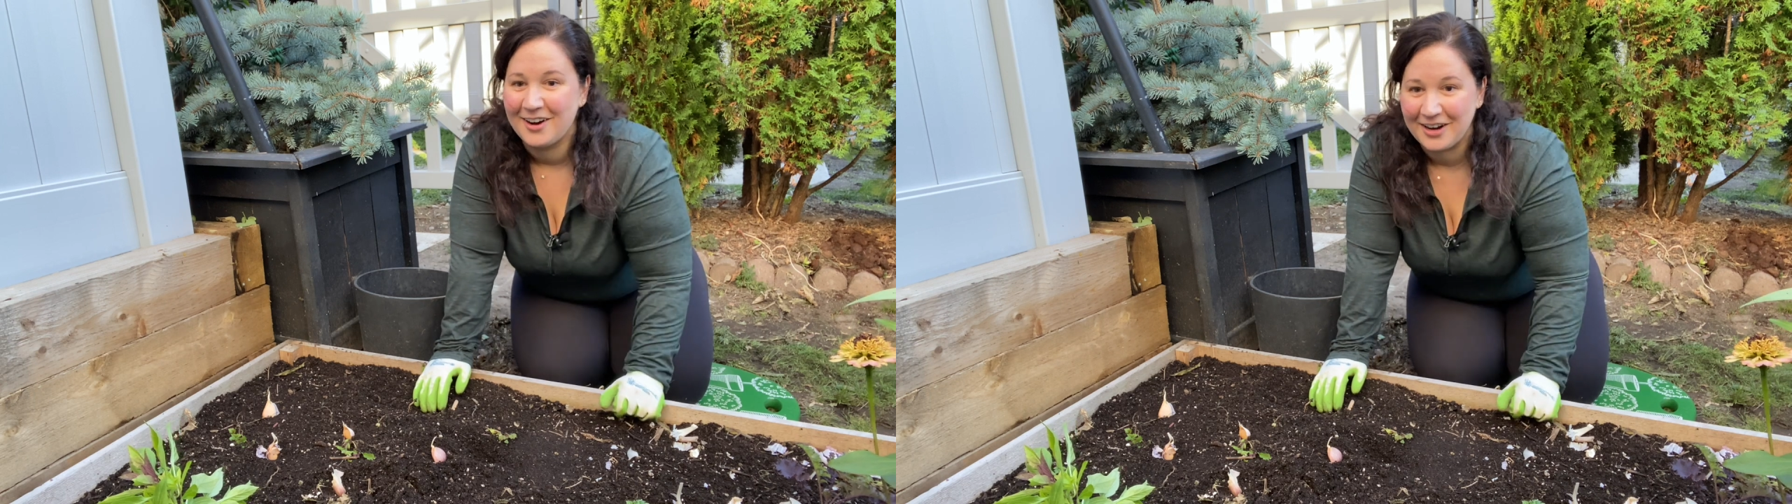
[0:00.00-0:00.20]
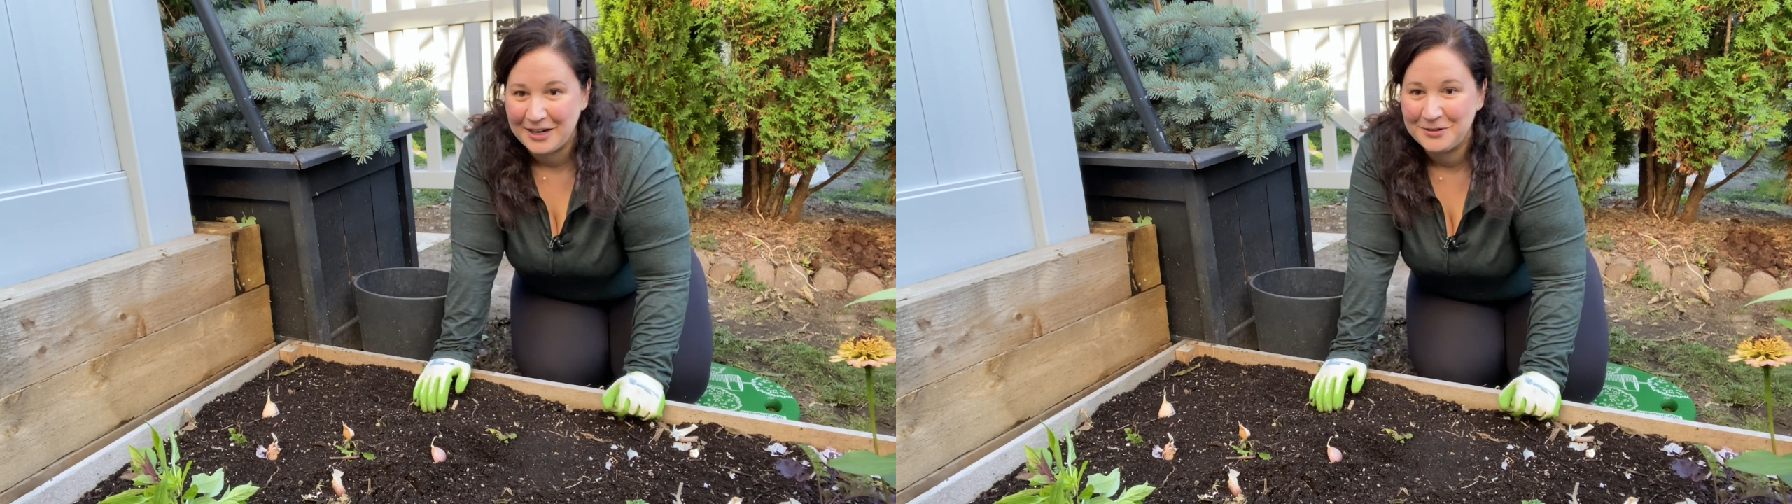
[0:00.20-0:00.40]

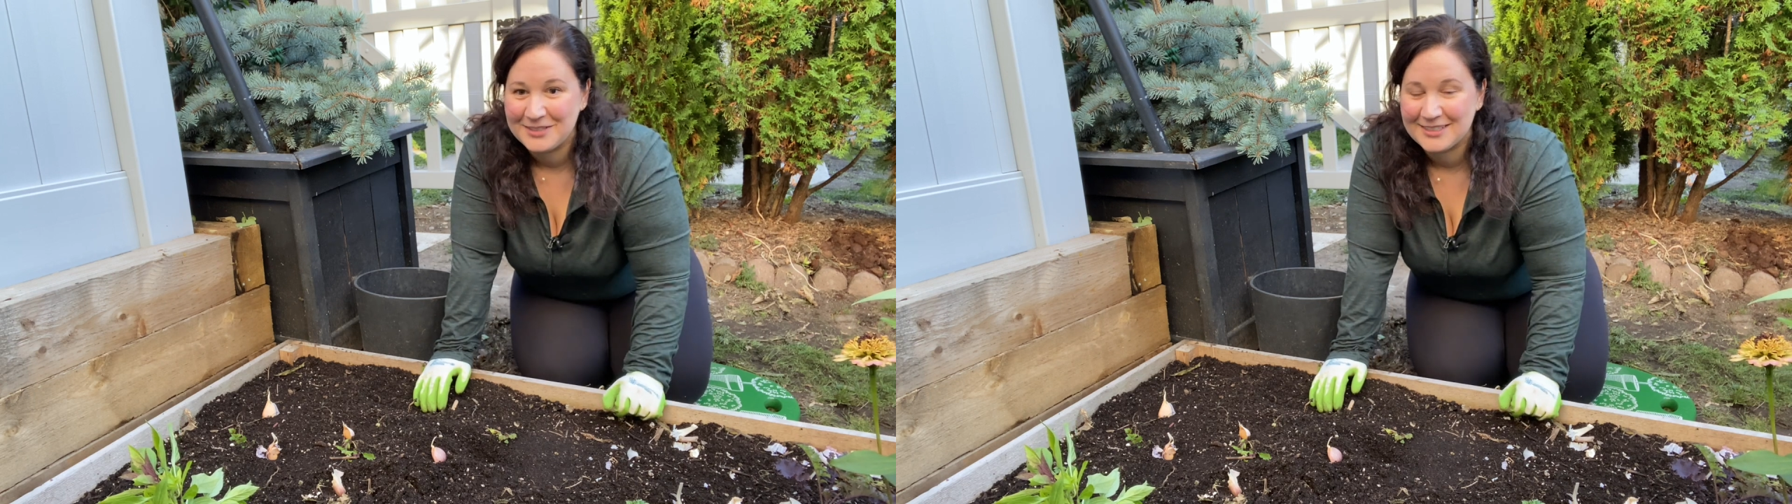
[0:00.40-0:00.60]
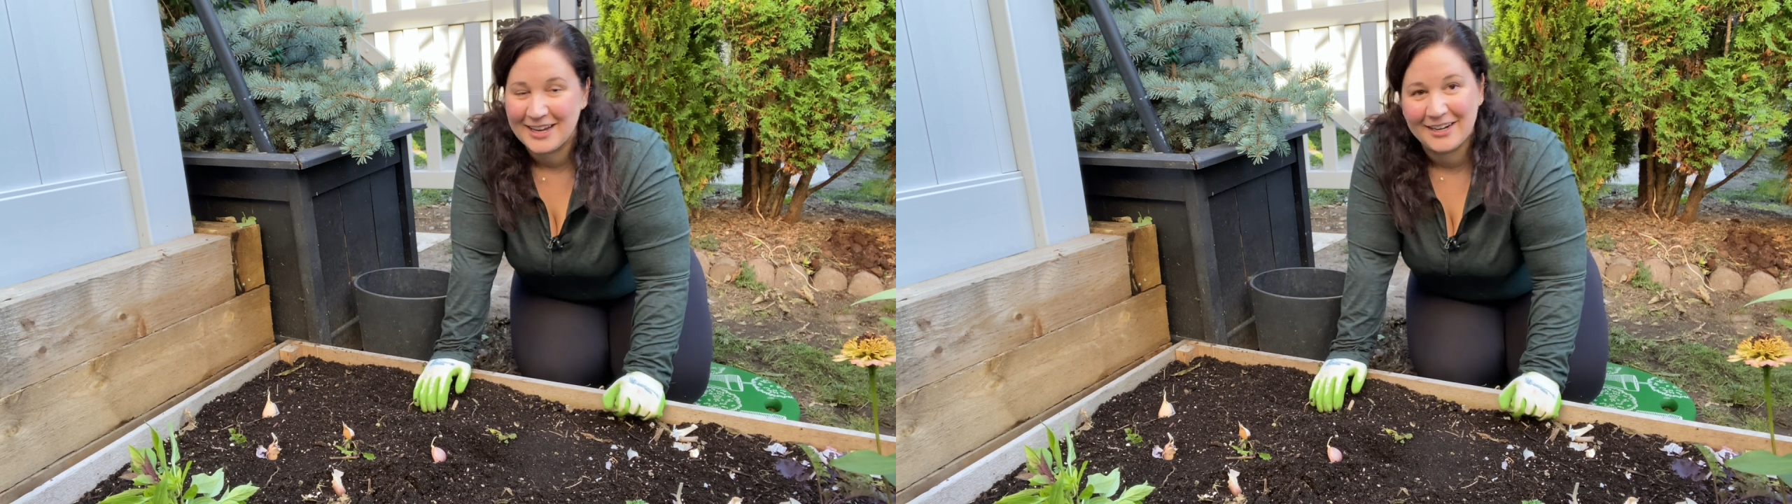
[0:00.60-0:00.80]
our
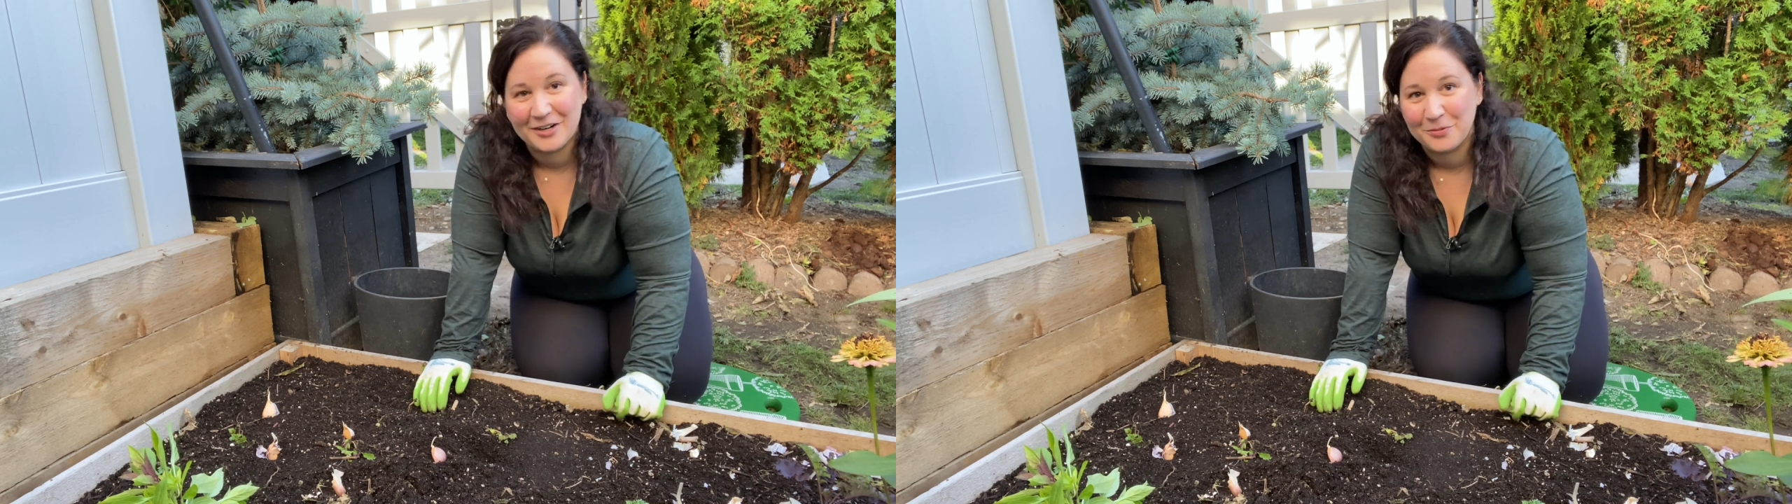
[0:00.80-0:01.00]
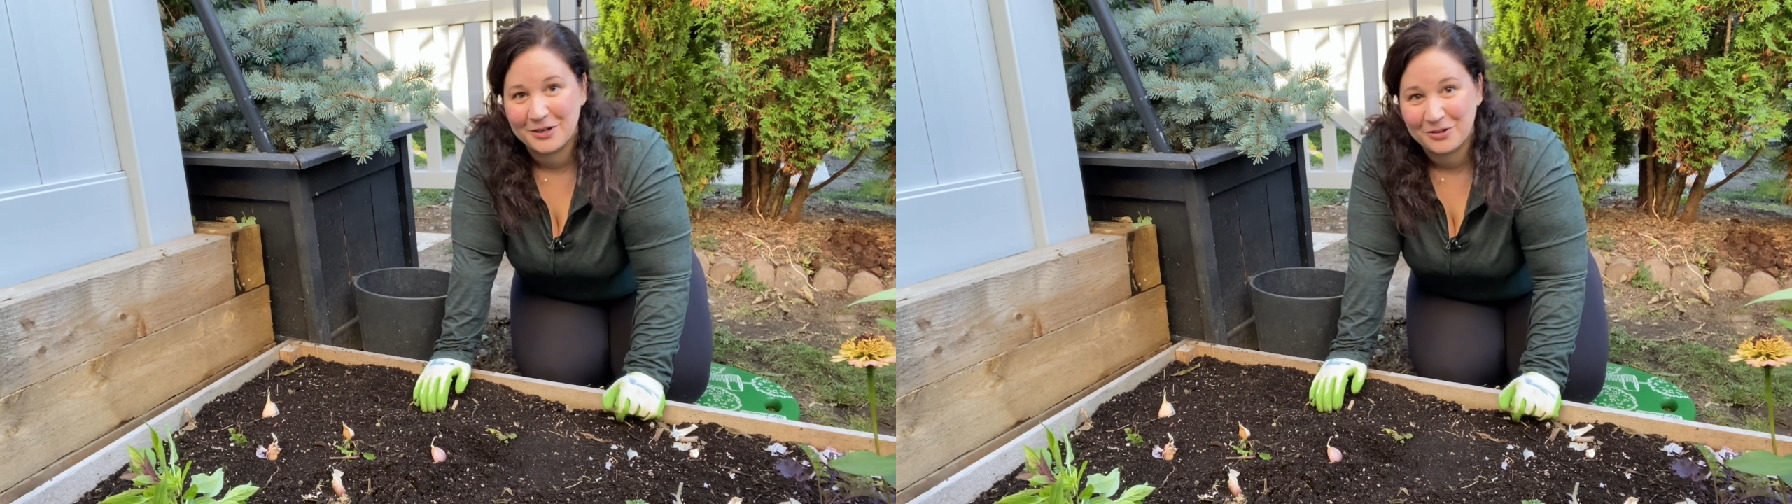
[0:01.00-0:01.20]
house and
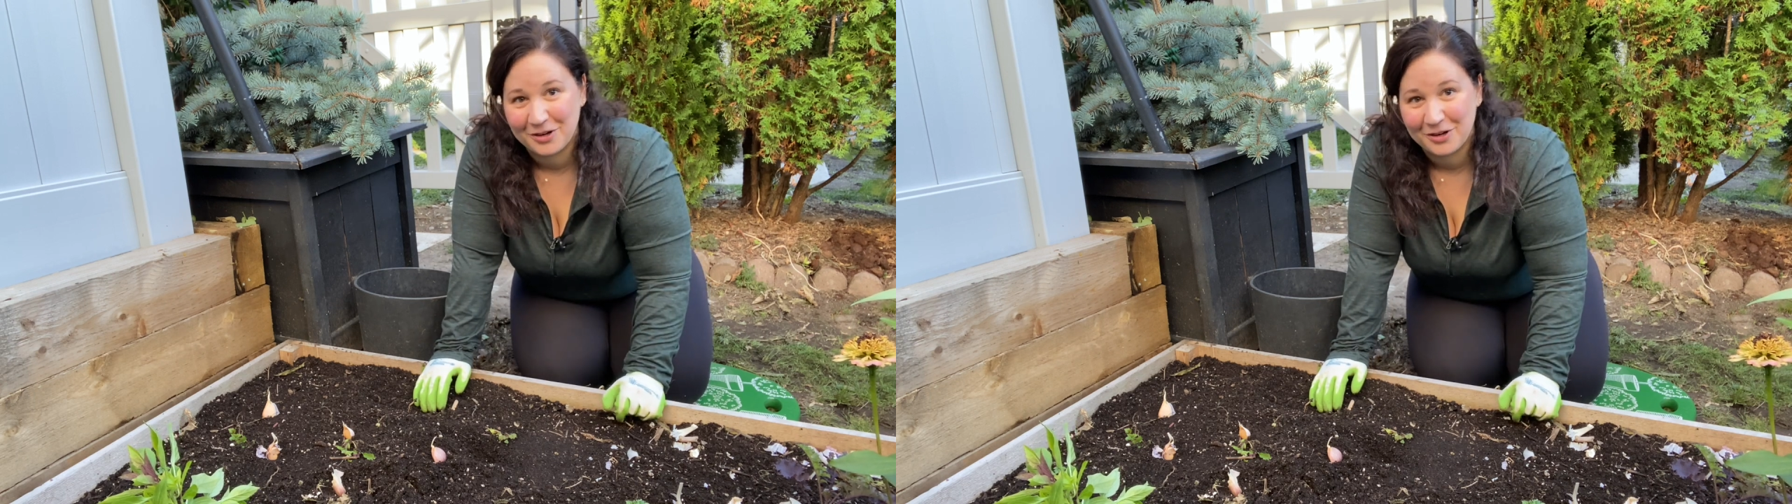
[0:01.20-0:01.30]
I don't want